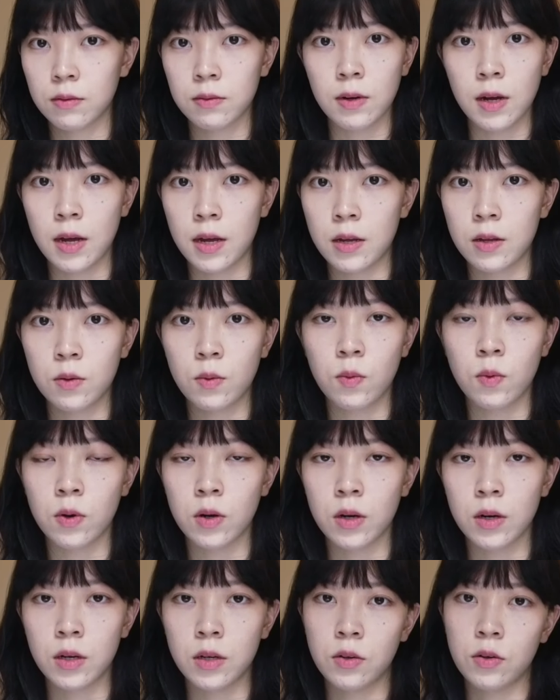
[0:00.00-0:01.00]
grade
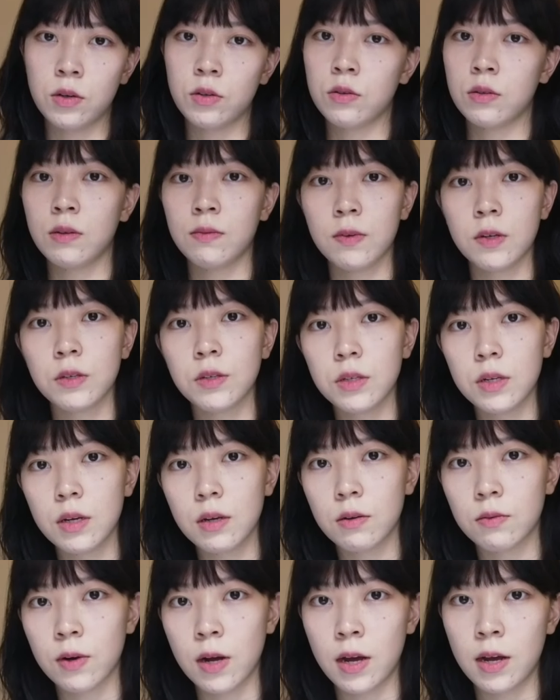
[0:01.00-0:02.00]
or your
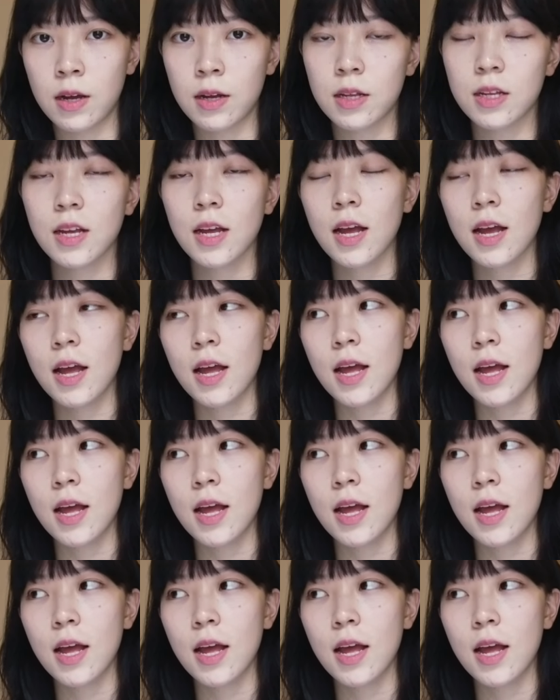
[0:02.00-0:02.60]
university grade,